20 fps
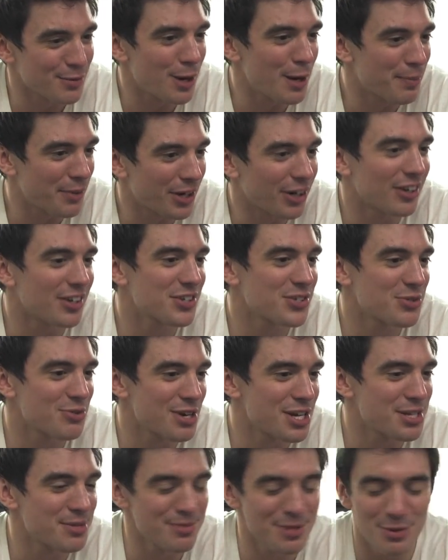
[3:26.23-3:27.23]
my parents
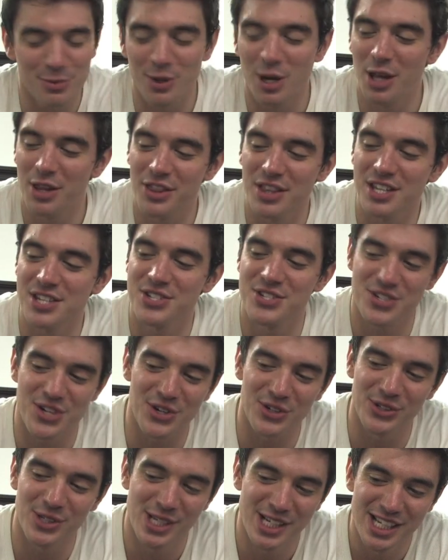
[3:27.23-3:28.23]
raised me with and
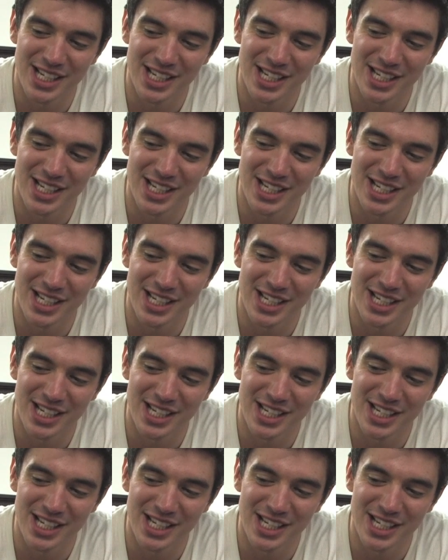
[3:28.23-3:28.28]
so